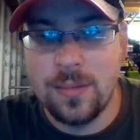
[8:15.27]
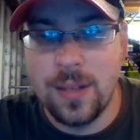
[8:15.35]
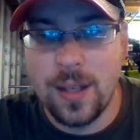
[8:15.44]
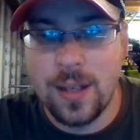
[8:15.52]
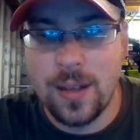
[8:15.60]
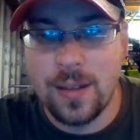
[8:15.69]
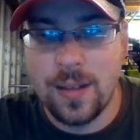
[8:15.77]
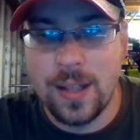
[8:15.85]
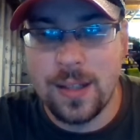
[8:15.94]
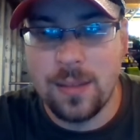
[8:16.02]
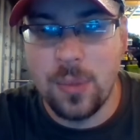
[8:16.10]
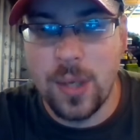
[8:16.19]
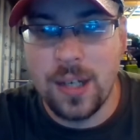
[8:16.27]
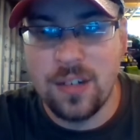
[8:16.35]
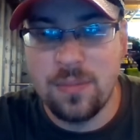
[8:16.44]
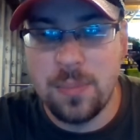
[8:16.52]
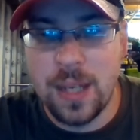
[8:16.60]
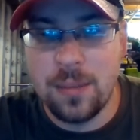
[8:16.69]
That's a brand of
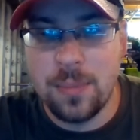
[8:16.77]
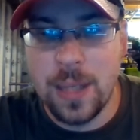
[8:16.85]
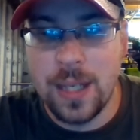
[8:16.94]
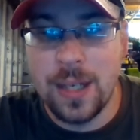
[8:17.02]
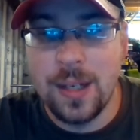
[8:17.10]
paint pen,